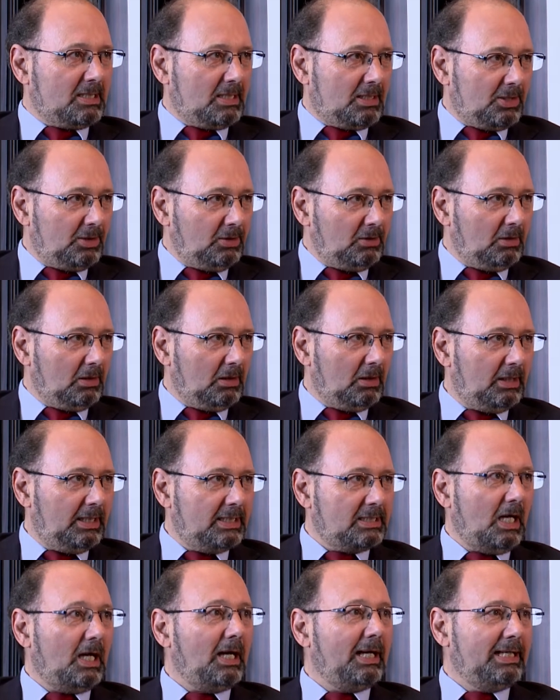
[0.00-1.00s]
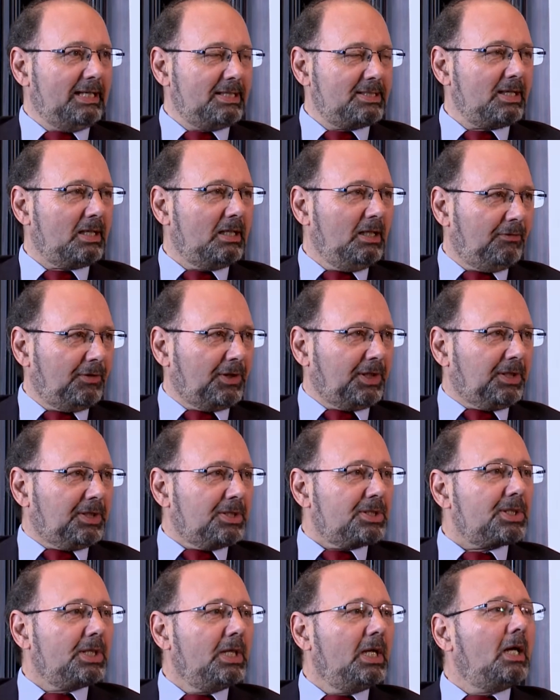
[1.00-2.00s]
at all is highly
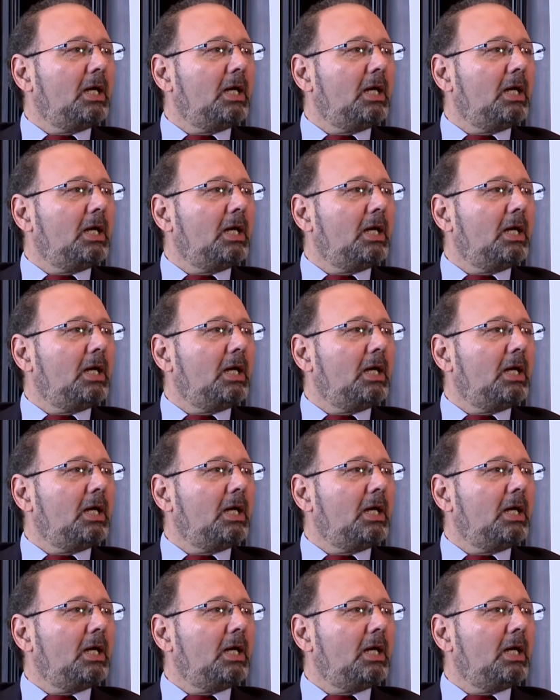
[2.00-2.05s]
significant.